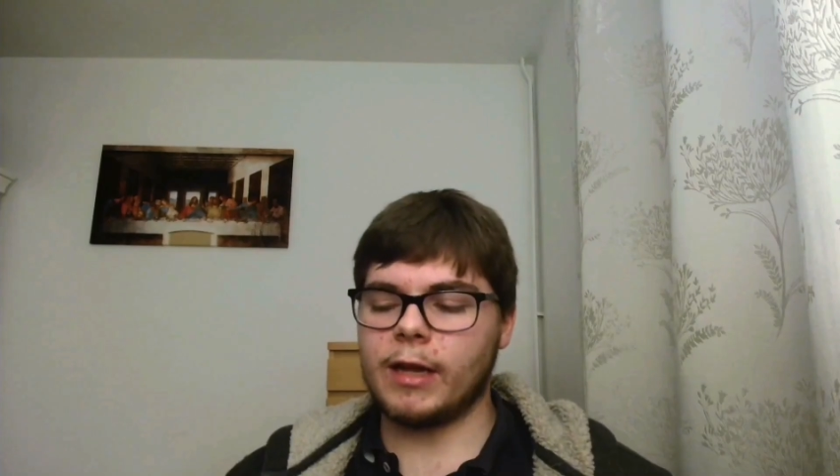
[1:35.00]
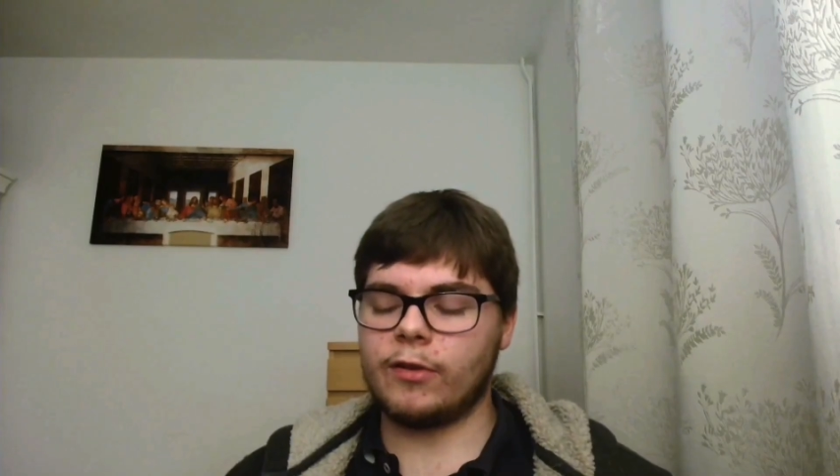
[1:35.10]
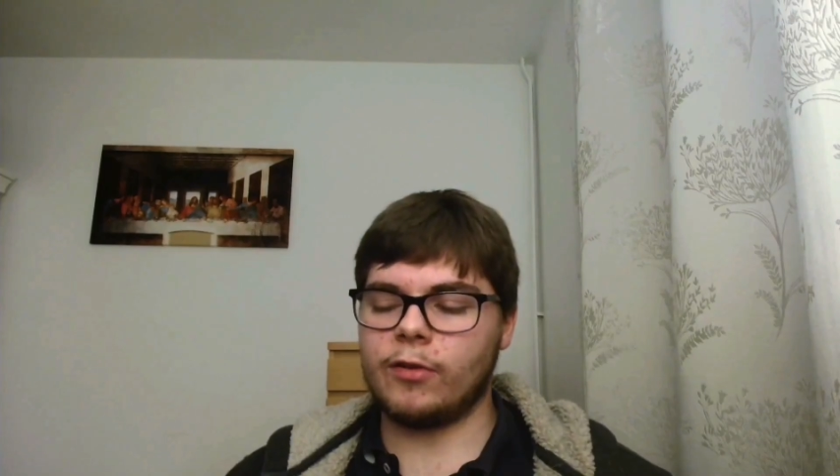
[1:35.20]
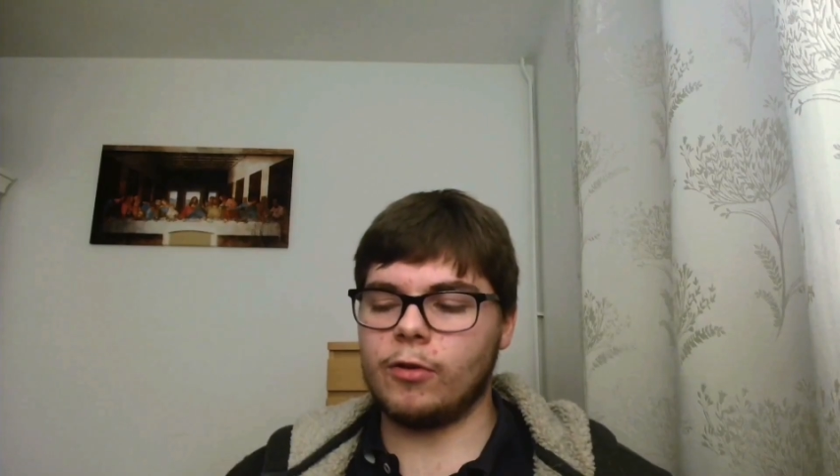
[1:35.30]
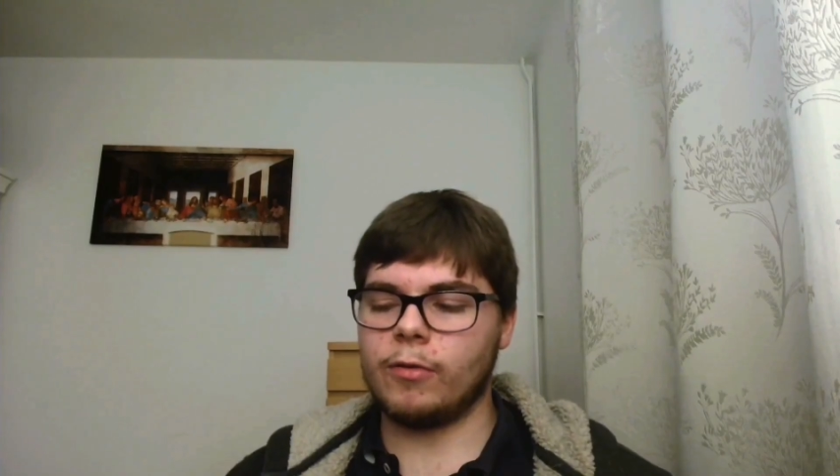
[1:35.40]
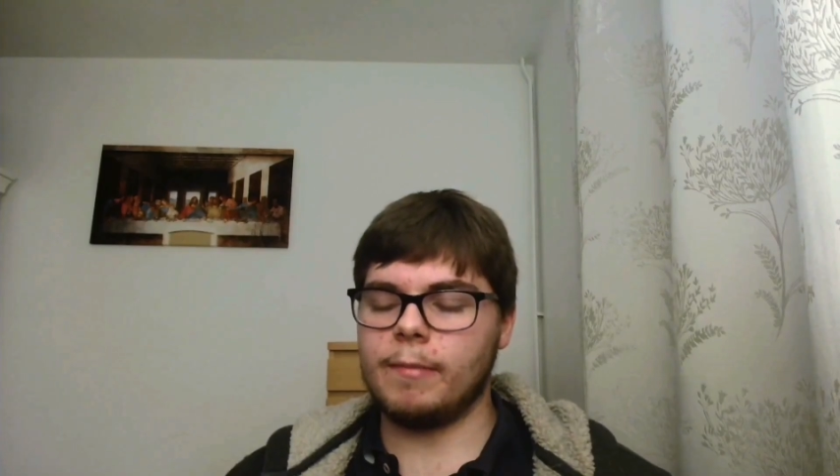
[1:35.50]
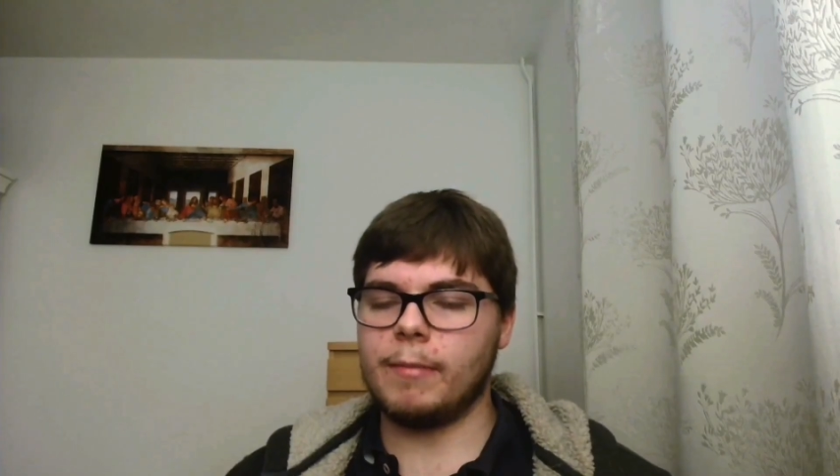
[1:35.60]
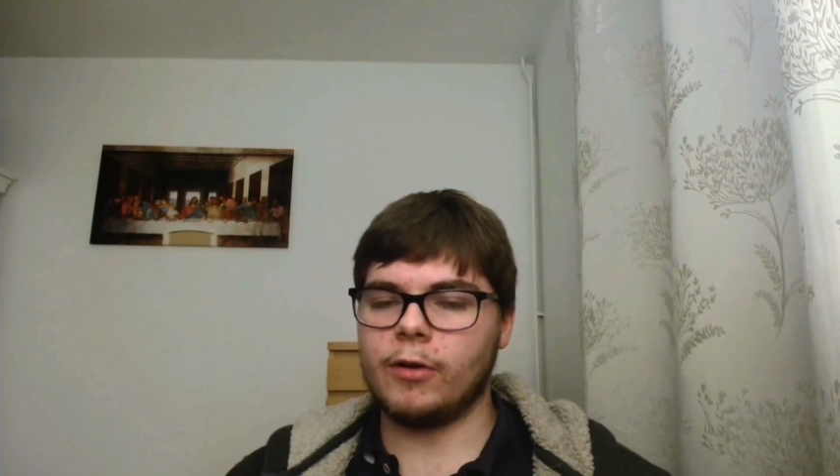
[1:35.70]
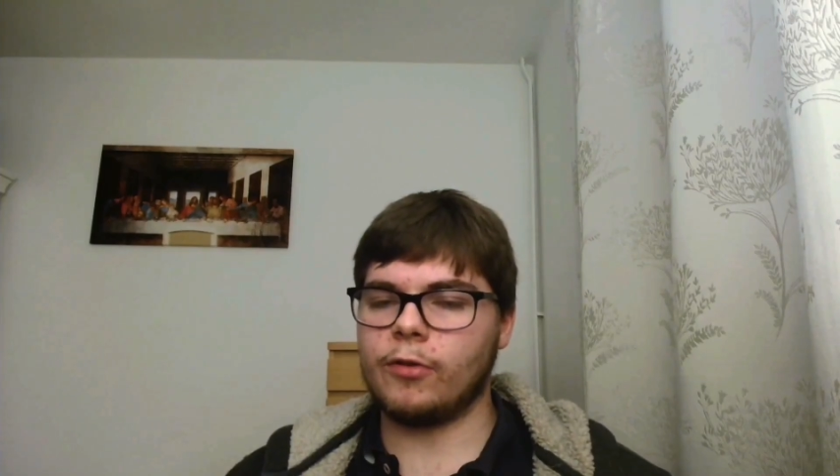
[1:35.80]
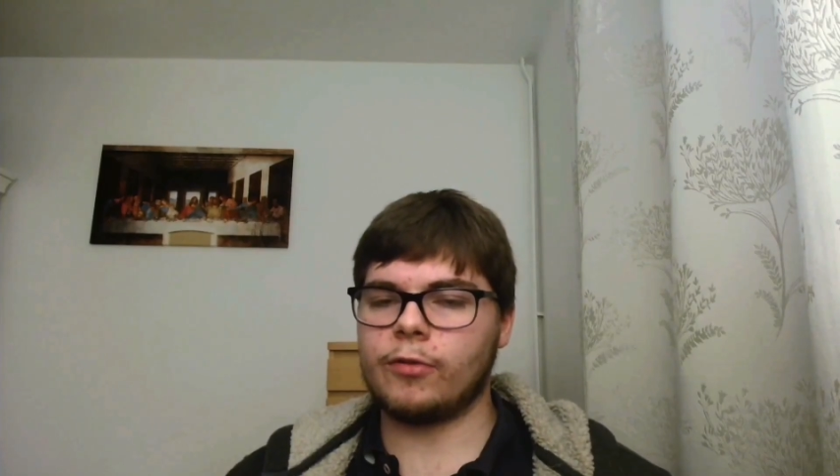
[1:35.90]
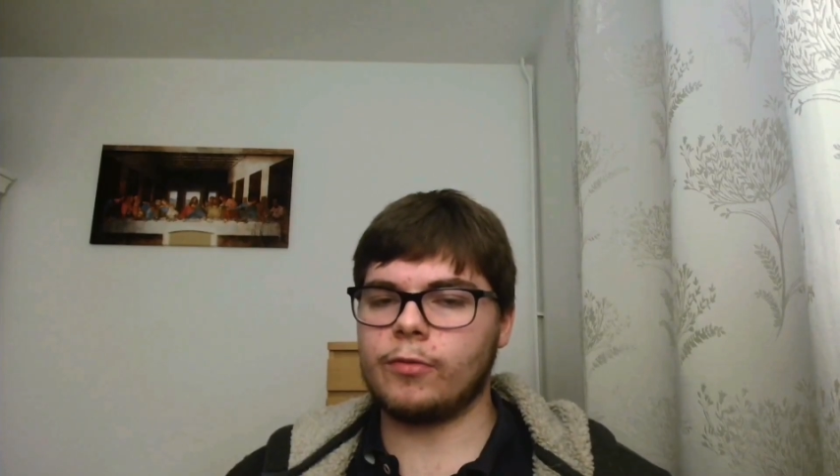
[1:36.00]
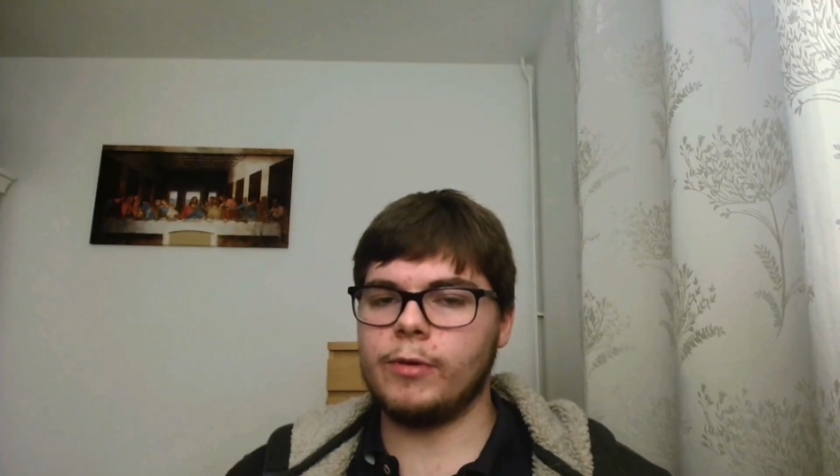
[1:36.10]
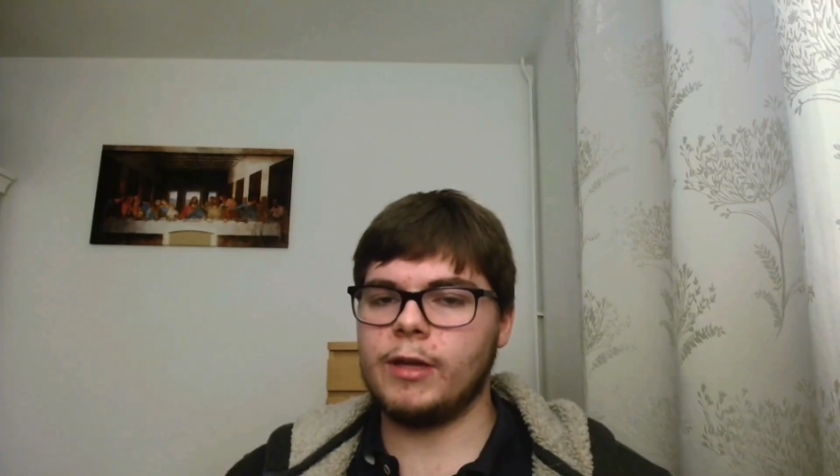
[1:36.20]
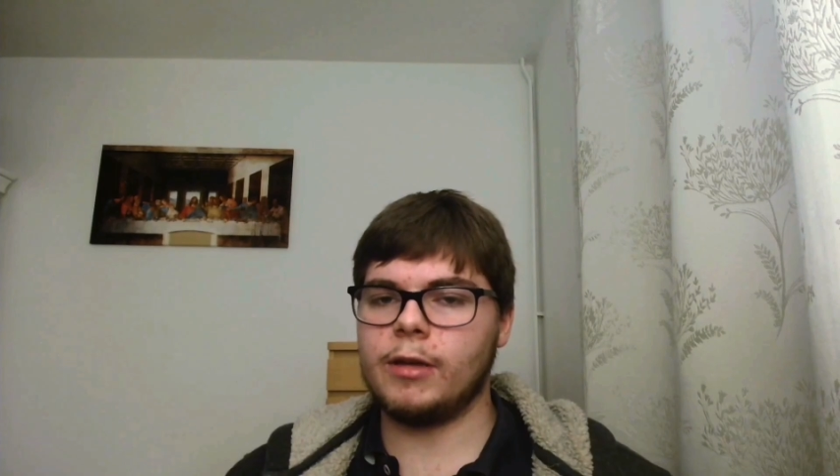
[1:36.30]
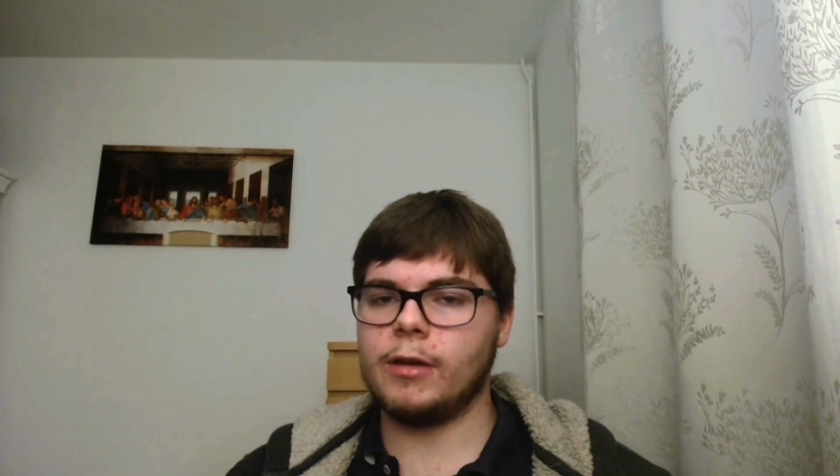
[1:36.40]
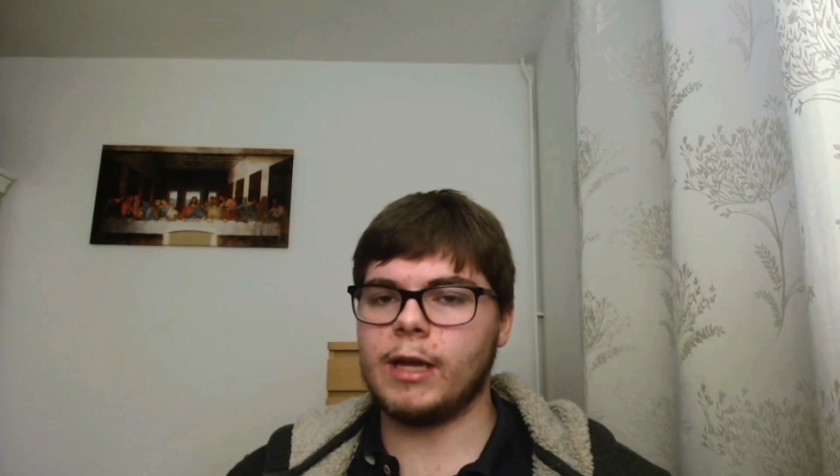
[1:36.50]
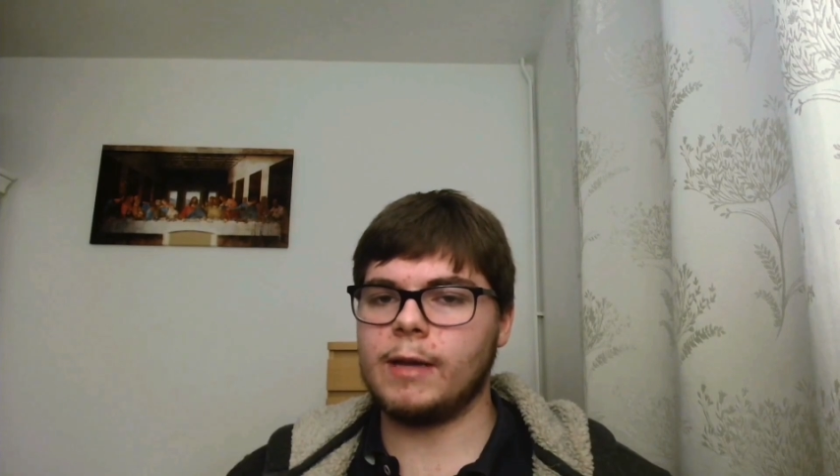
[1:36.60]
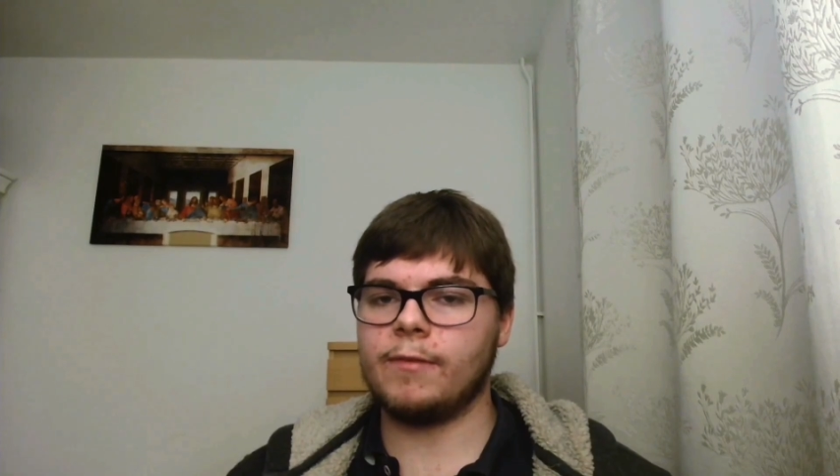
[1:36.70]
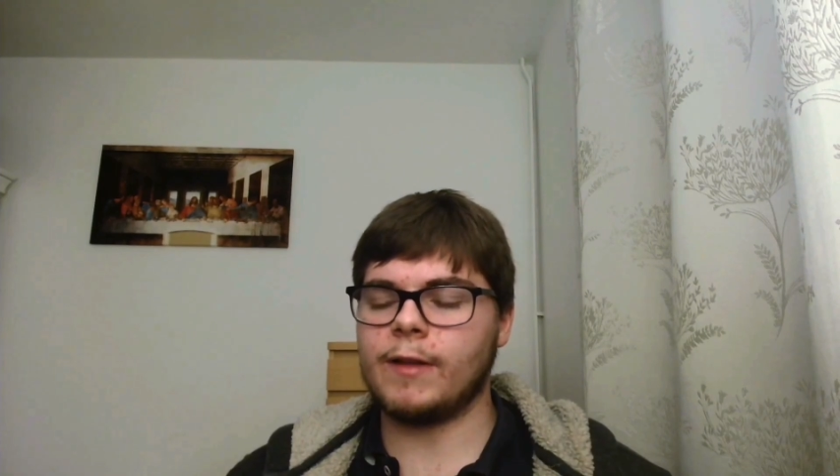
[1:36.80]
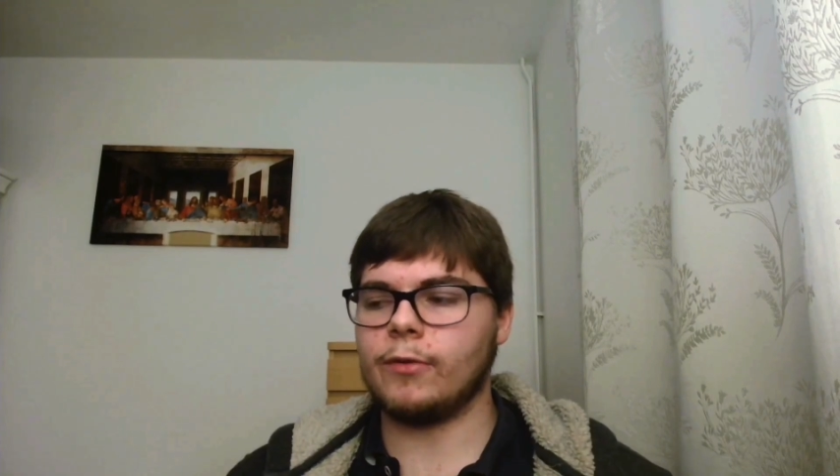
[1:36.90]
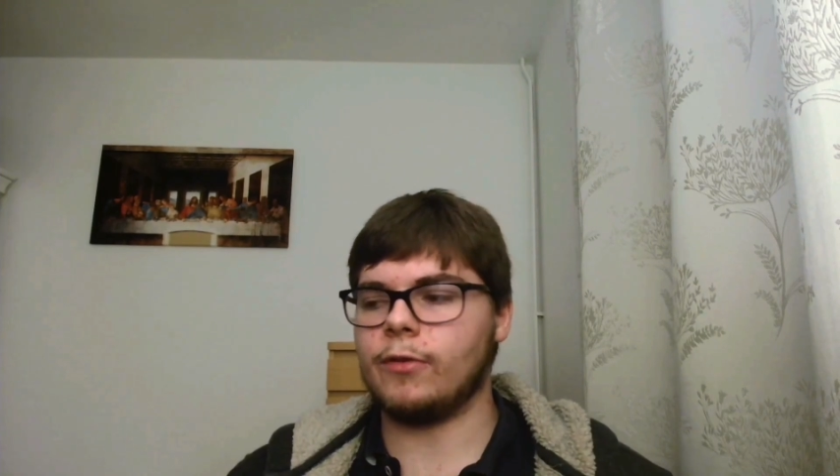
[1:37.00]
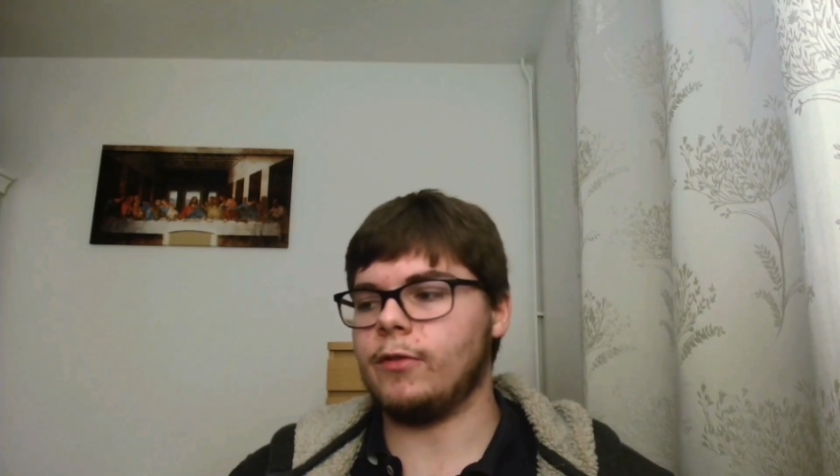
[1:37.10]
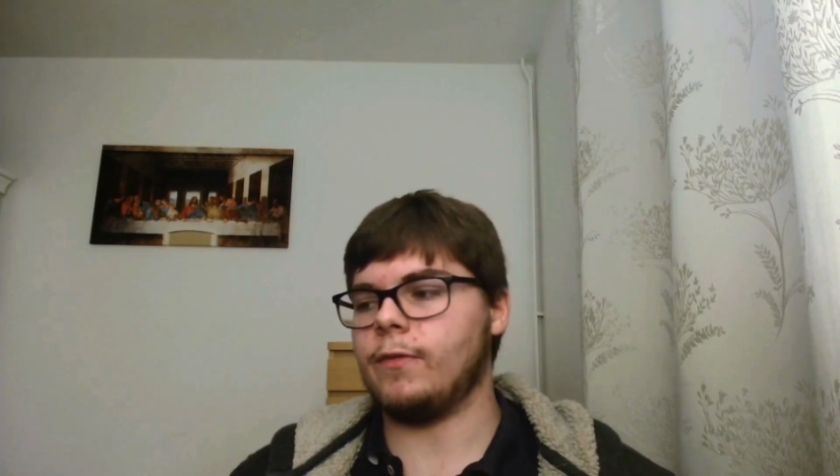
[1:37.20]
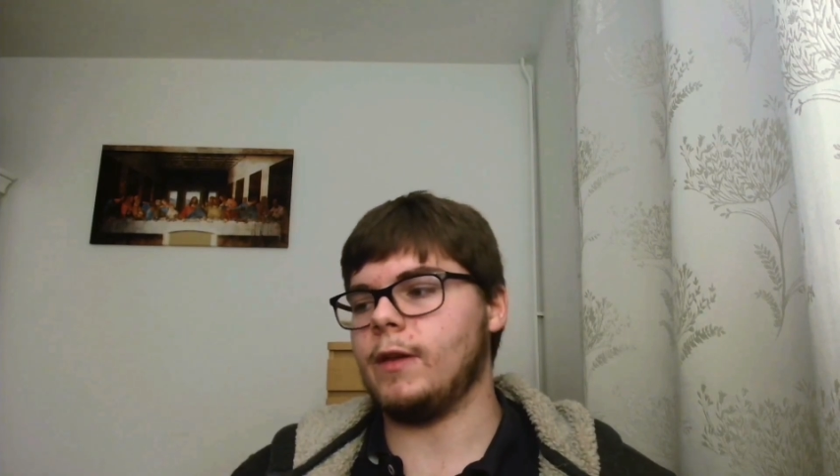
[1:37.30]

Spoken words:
category, monks. We can name thousands of